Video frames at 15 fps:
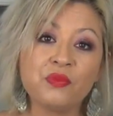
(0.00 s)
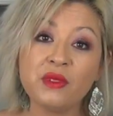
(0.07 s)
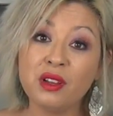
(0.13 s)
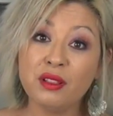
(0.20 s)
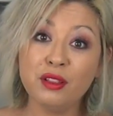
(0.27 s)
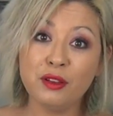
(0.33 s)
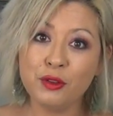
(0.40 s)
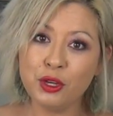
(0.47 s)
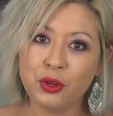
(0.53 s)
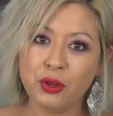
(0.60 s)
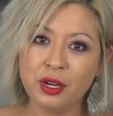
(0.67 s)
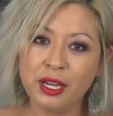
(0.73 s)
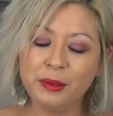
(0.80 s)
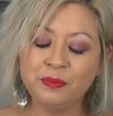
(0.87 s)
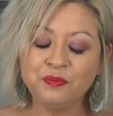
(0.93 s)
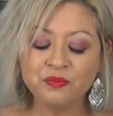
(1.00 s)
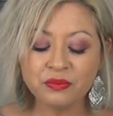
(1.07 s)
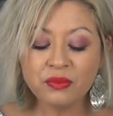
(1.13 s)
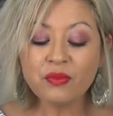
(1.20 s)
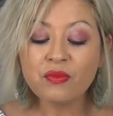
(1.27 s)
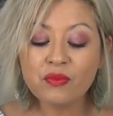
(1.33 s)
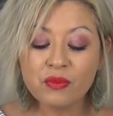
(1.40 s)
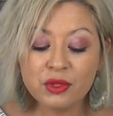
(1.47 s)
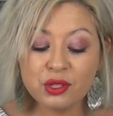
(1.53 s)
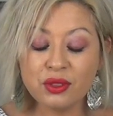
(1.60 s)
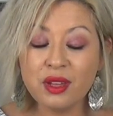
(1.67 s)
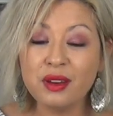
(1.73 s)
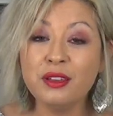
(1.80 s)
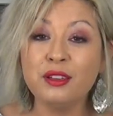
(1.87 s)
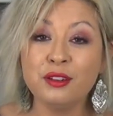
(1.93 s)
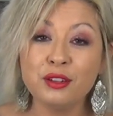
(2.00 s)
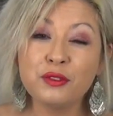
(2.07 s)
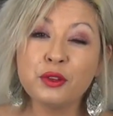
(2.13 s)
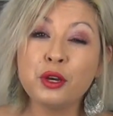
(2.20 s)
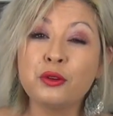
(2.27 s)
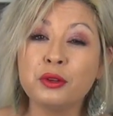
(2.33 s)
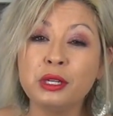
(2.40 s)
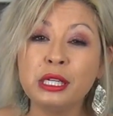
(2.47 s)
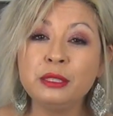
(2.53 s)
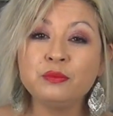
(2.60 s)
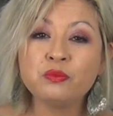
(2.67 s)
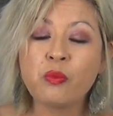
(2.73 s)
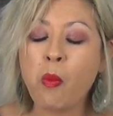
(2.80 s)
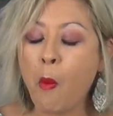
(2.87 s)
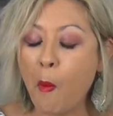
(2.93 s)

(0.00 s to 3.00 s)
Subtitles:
I love coconut, so that hint of coconut